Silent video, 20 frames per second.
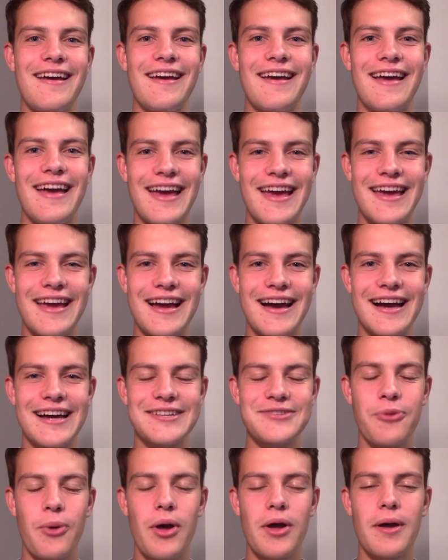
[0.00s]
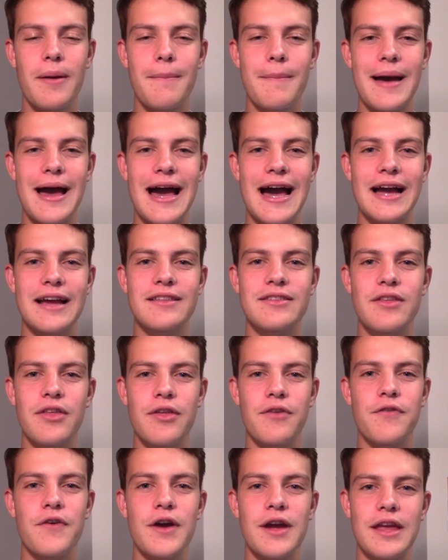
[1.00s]
Hey guys, welcome back to
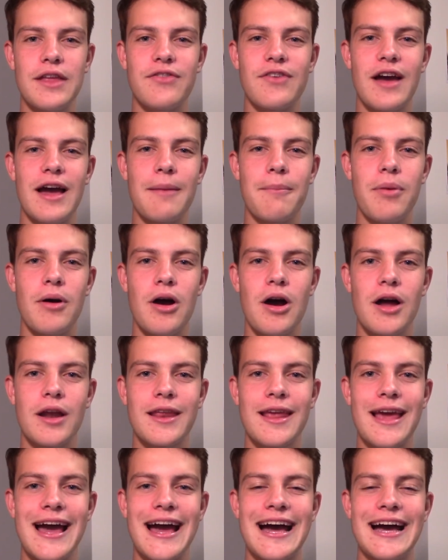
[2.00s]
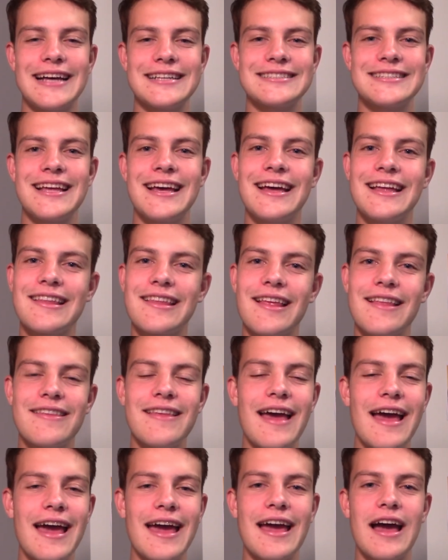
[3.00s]
the Fergie Time podcast.
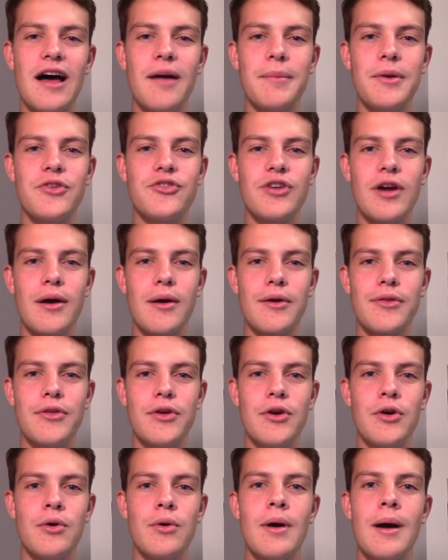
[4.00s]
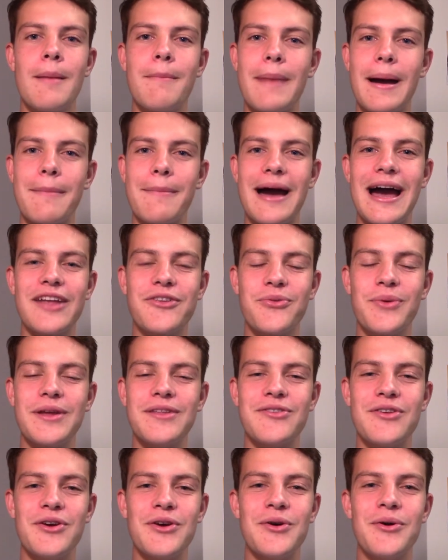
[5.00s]
Today I'll be sharing with you my
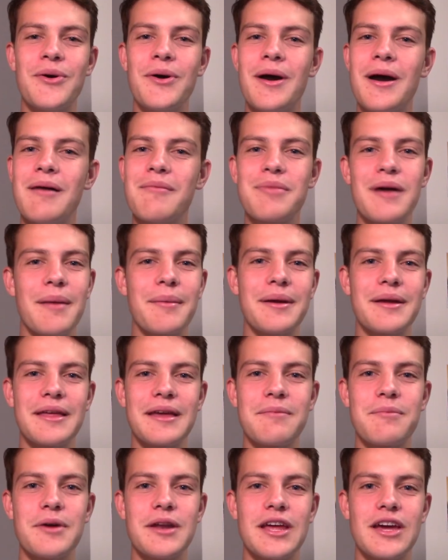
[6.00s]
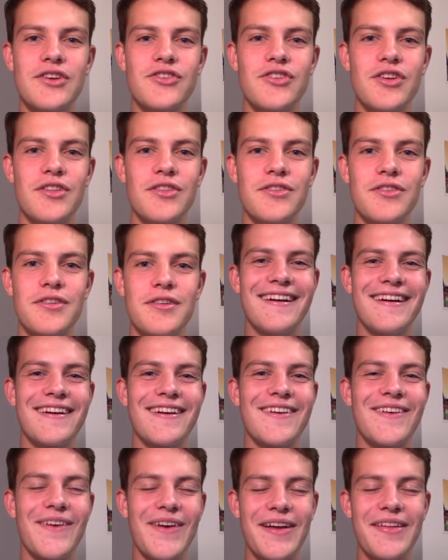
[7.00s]
Matchweek 2 Premier League predictions.
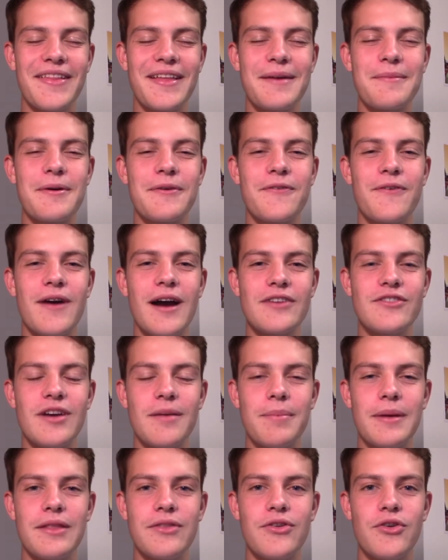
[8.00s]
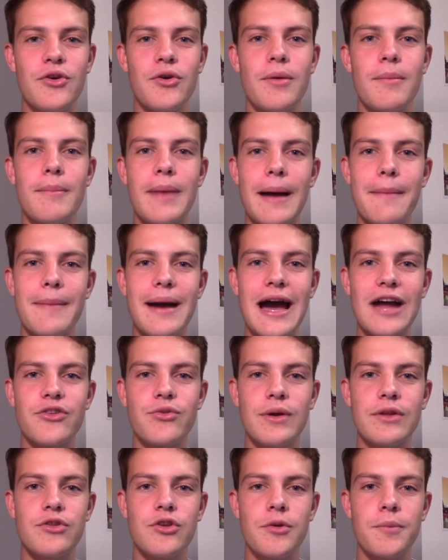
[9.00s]
Quickly, before I jump into my
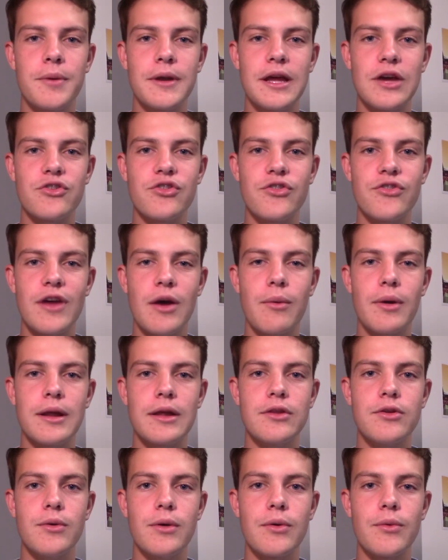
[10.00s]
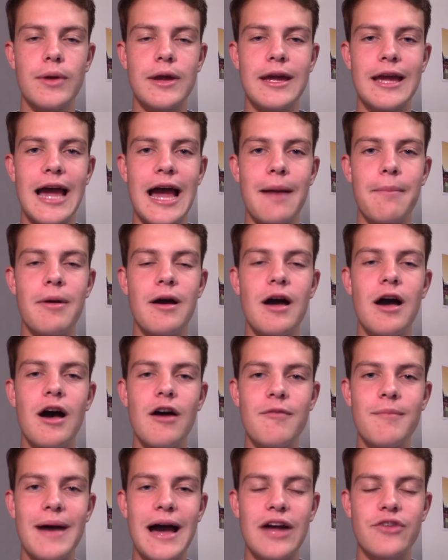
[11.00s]
Matchweek 2 predictions, I want to do a recap
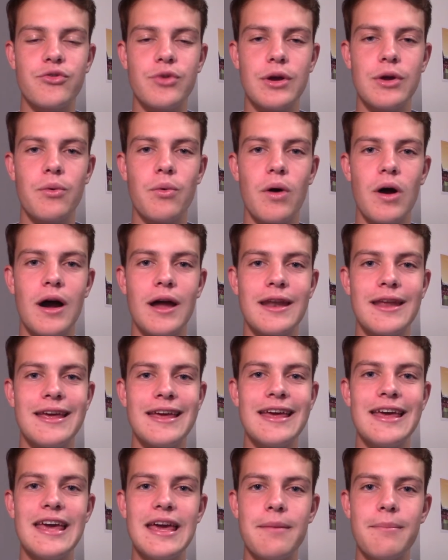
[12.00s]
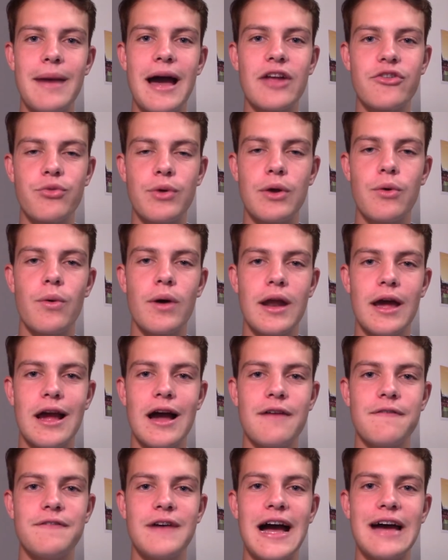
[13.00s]
of Matchweek 1. In Matchweek 1, I
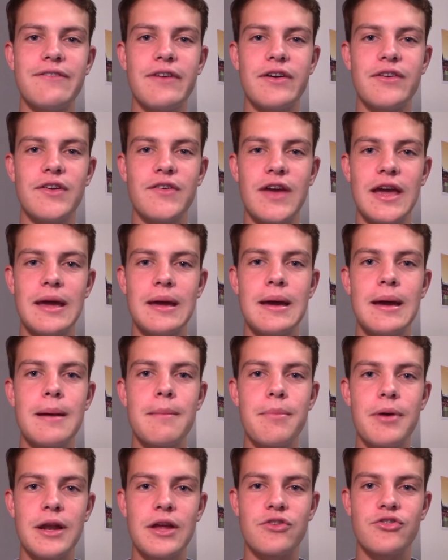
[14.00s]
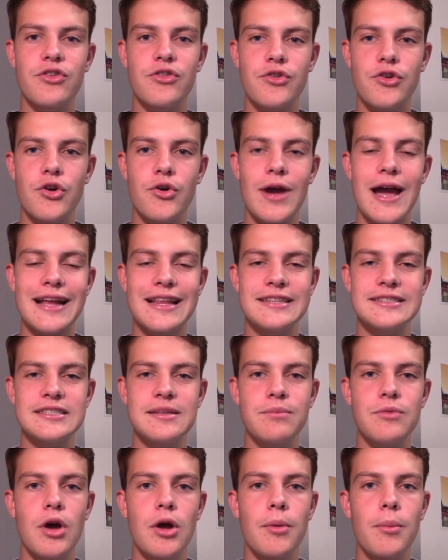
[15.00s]
got 5 out of 8 predictions correct, and
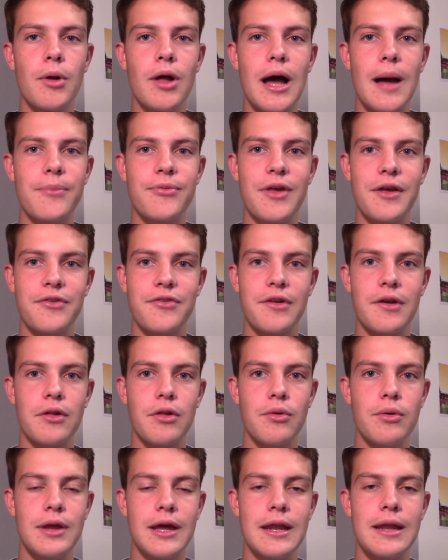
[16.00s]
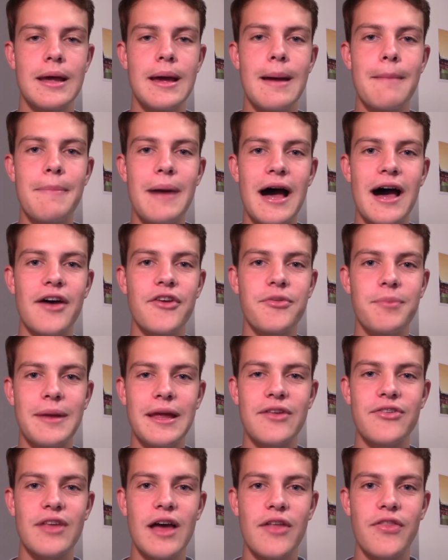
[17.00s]
some notable upsets included Palace
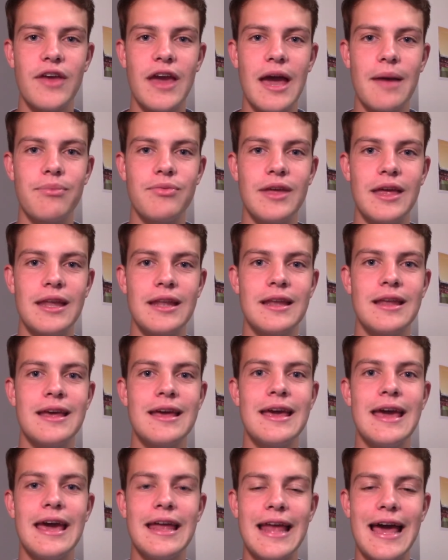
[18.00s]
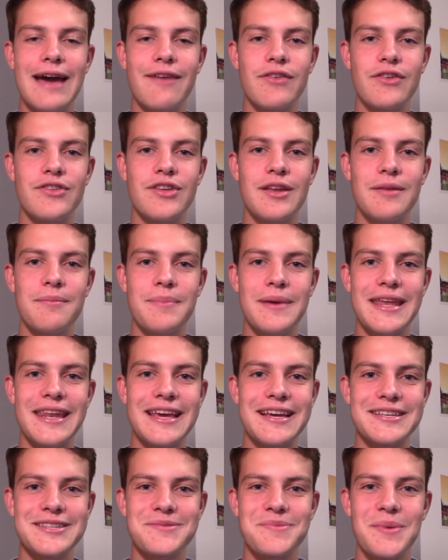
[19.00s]
beating Southampton and Everton
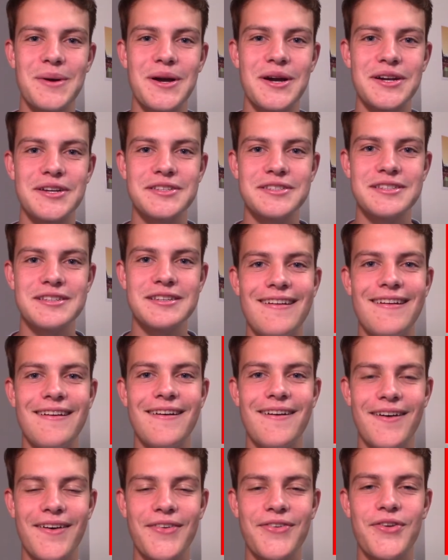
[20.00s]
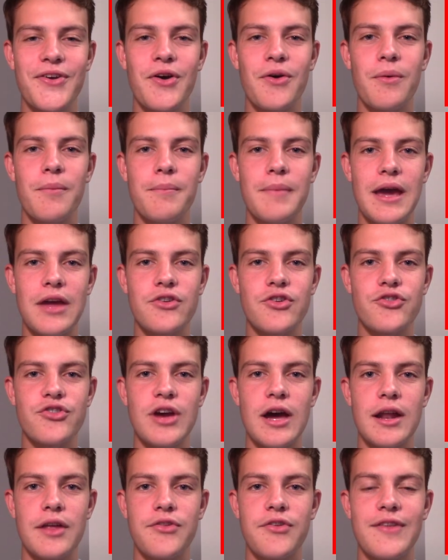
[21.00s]
beating Spurs. Also, major
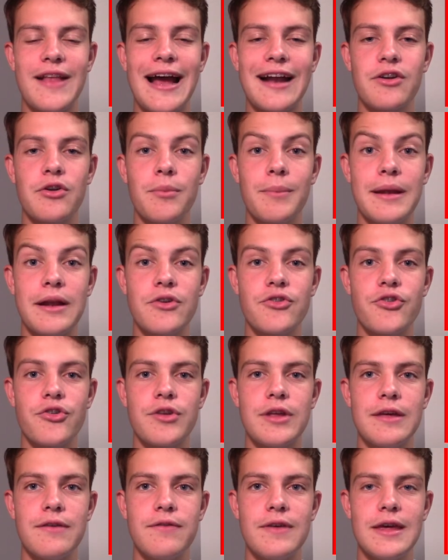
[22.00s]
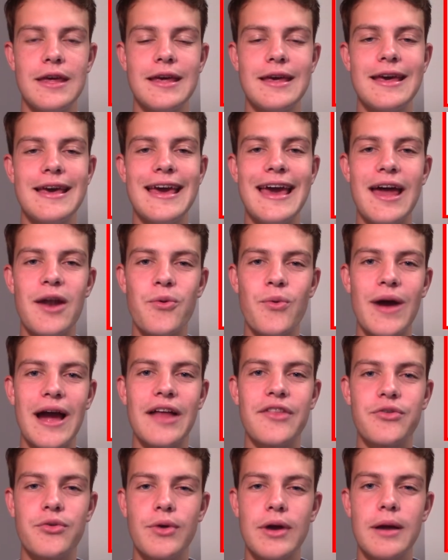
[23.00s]
shoutouts to Tactical Manager TV and
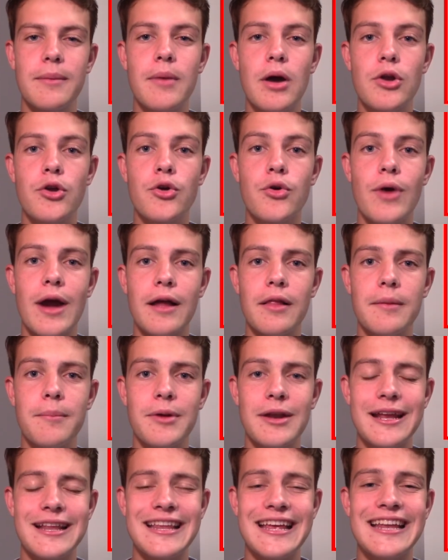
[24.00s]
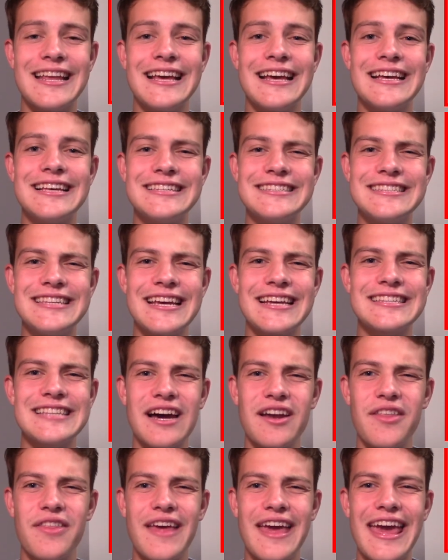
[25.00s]
Ryan's Career Mode, who correctly predicted 6
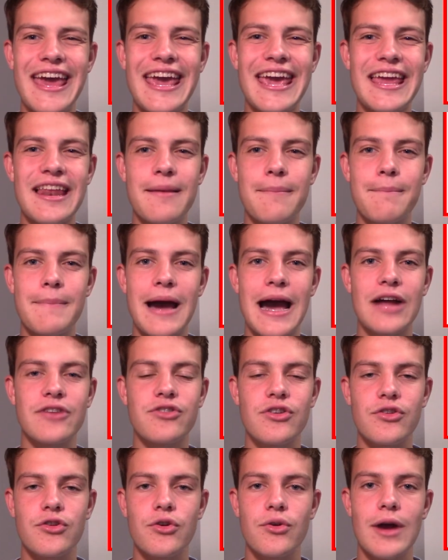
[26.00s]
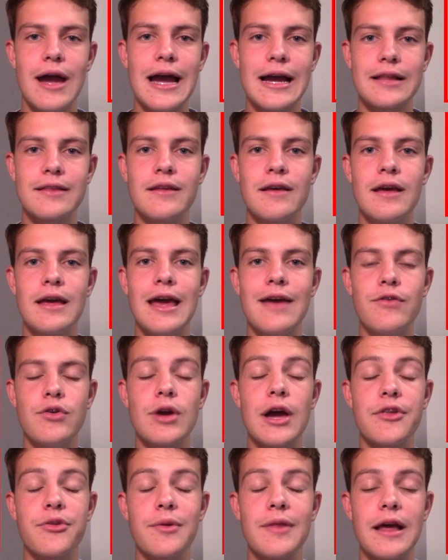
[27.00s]
out of the 8 matches correct. If you
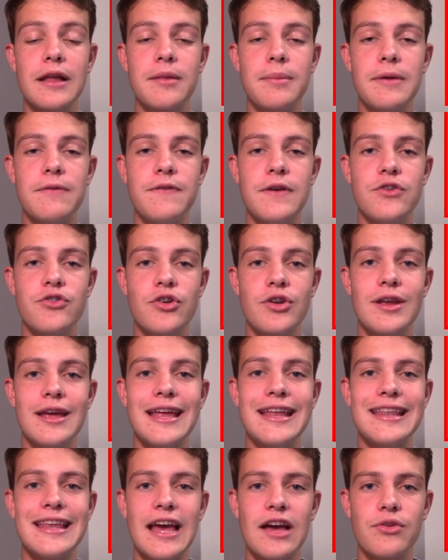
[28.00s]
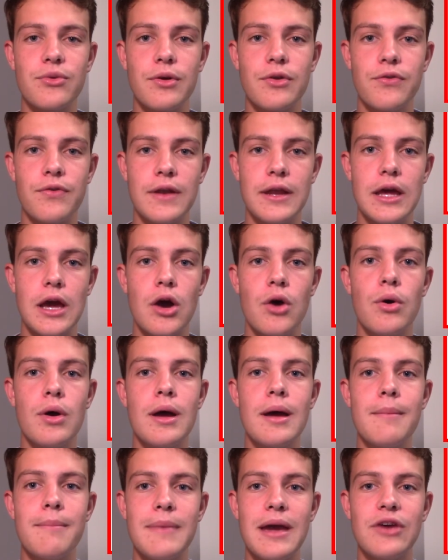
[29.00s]
guys would like to be featured in next week's video,
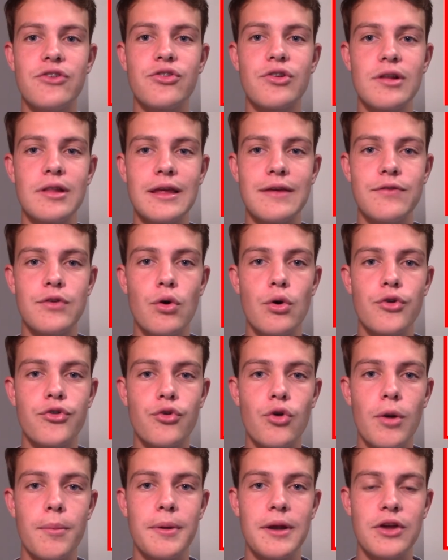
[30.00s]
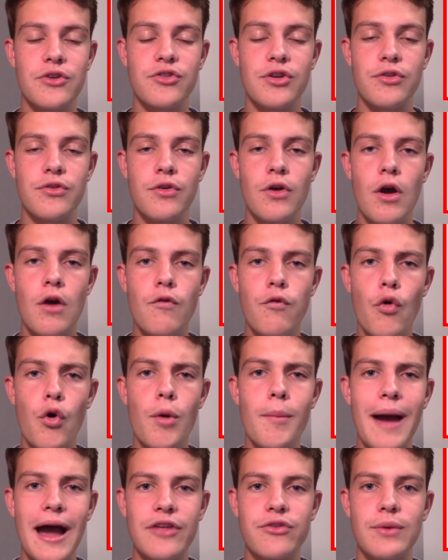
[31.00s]
make sure to leave your score predictions
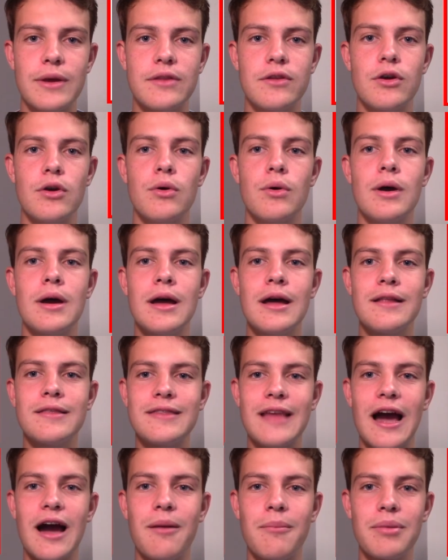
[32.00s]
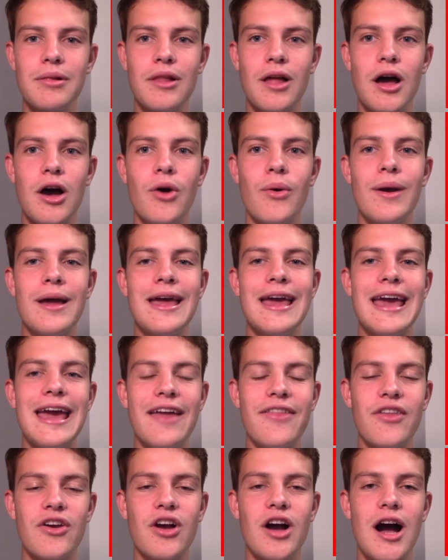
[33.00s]
for Matchweek 2 down below
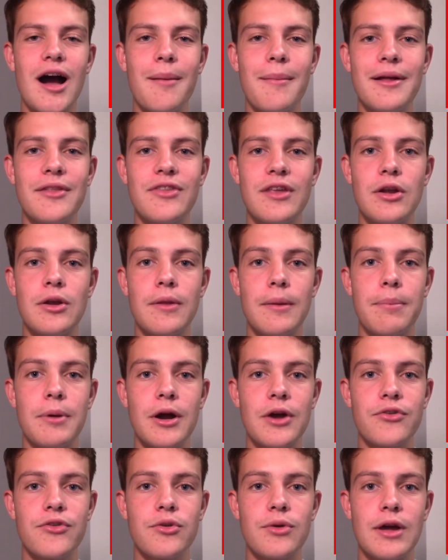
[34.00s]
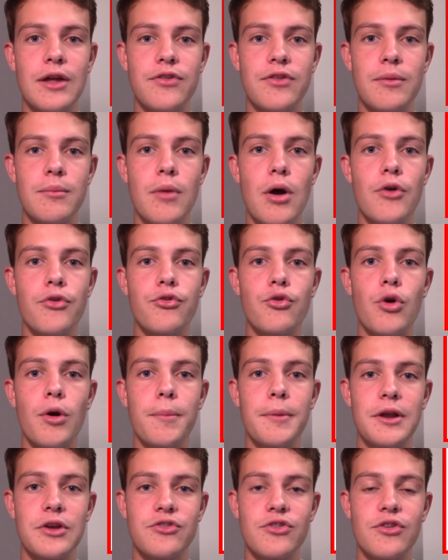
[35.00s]
in the comments, and the person who gets the most score
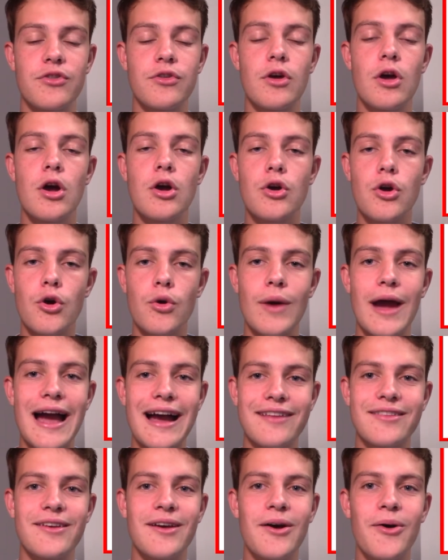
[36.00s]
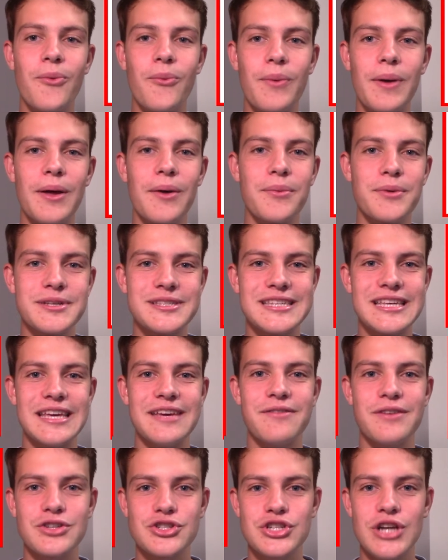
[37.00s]
predictions correct will
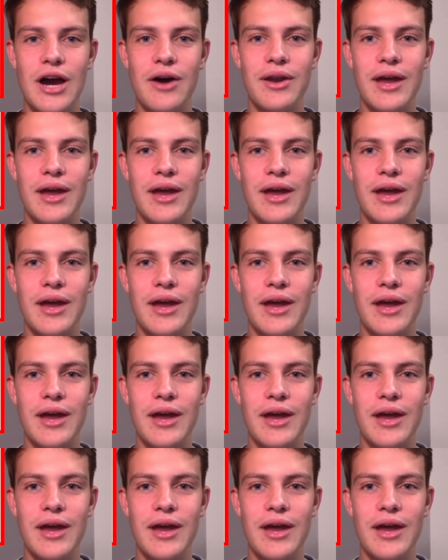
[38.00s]
receive a shout